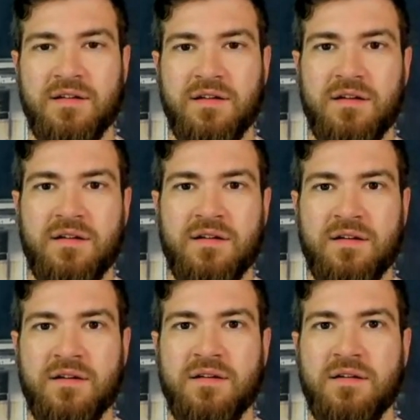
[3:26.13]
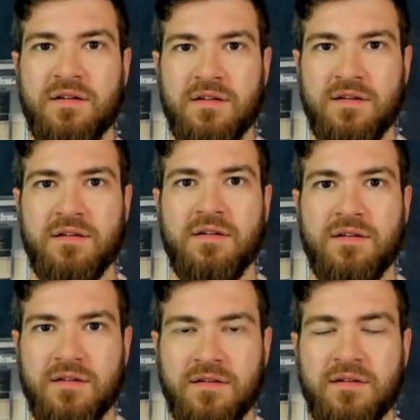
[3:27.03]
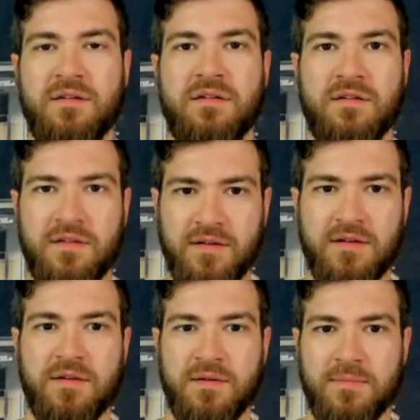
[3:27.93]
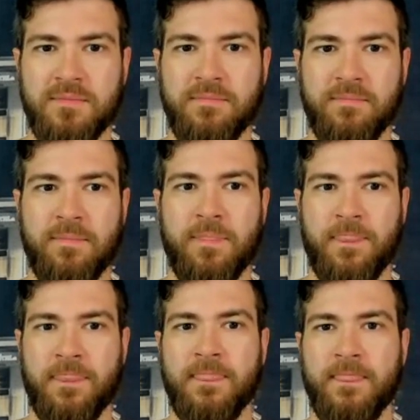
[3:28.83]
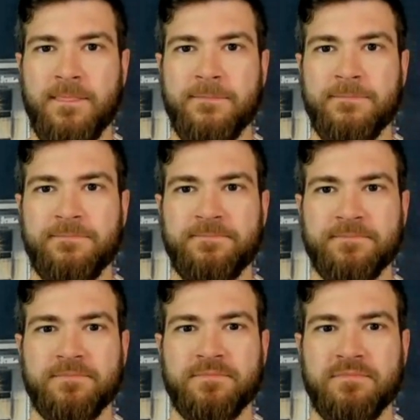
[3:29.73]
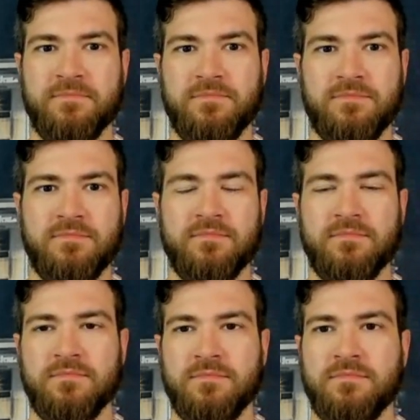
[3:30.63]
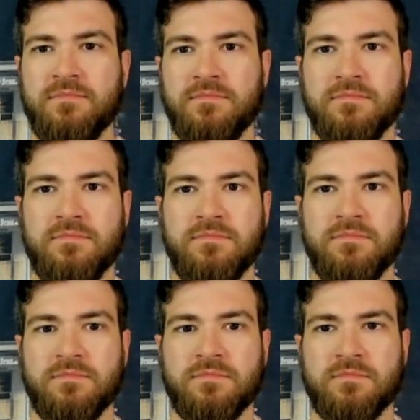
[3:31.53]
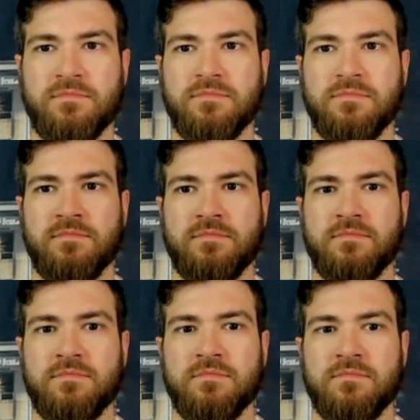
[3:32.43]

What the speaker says: This person isn't speaking.